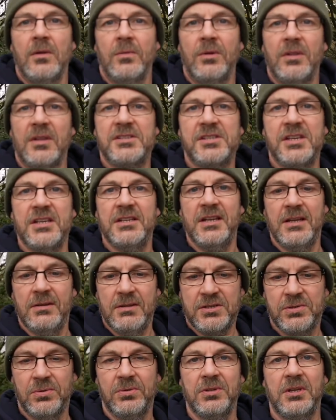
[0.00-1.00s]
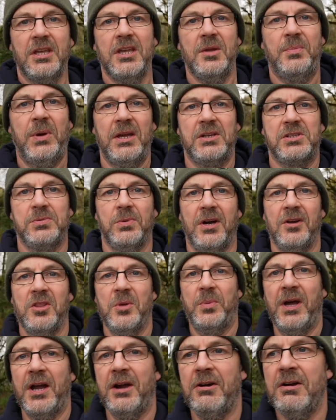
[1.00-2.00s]
Well, that's it now. That's all the gear packed away on
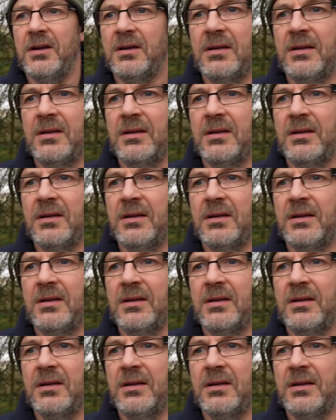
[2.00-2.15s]
the barrow.